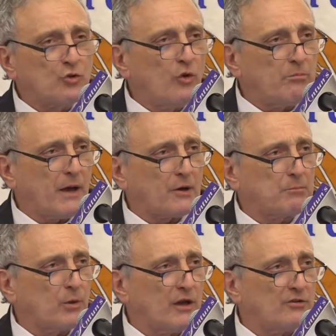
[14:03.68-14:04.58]
to a better
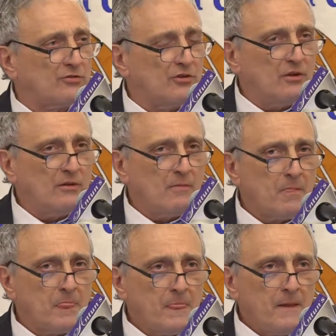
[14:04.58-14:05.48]
place.
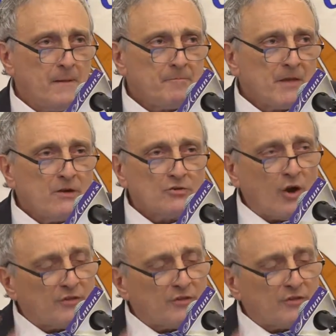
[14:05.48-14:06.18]
So